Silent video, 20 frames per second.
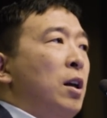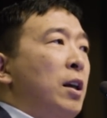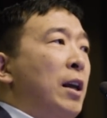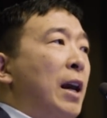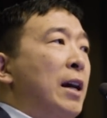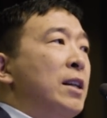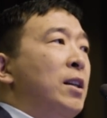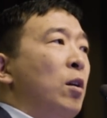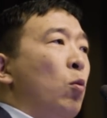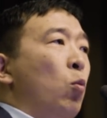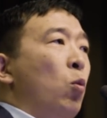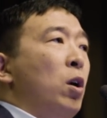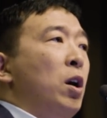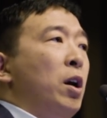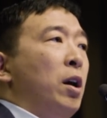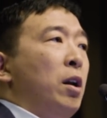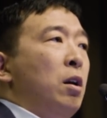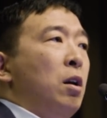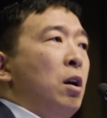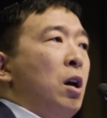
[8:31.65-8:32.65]
Yes, it
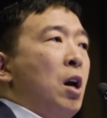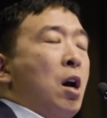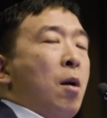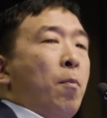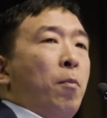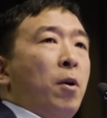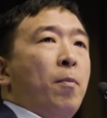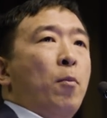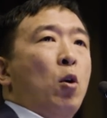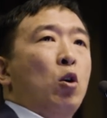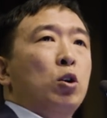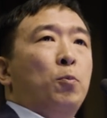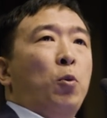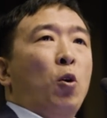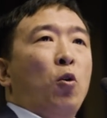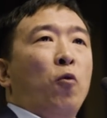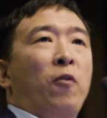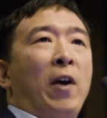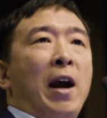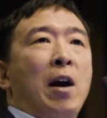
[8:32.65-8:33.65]
would. But most
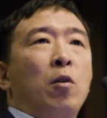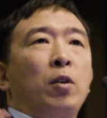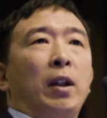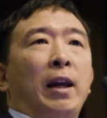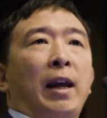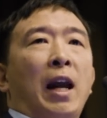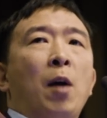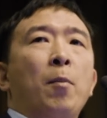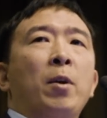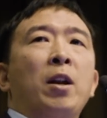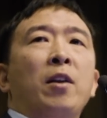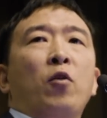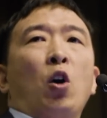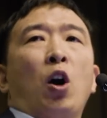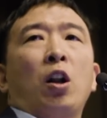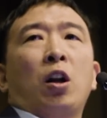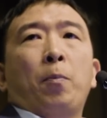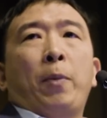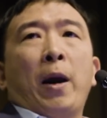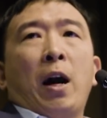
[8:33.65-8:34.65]
profoundly, how many of
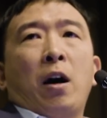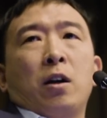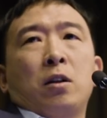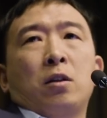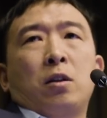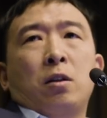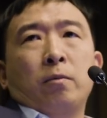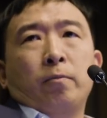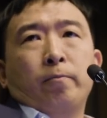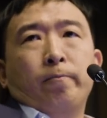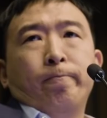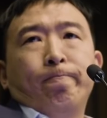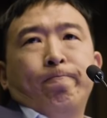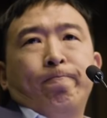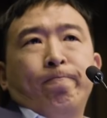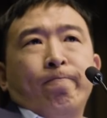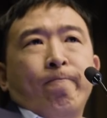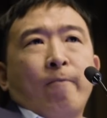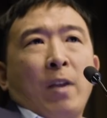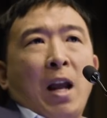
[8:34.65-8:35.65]
y'all are parents?
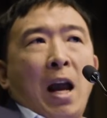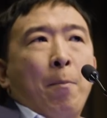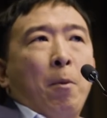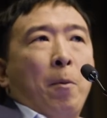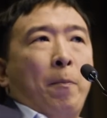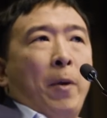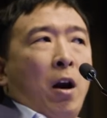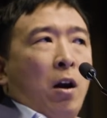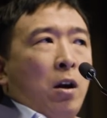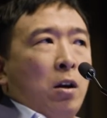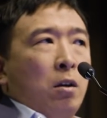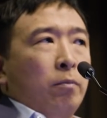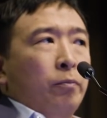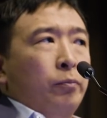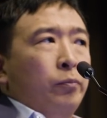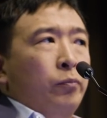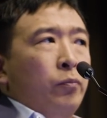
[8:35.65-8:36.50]
I'm a parent.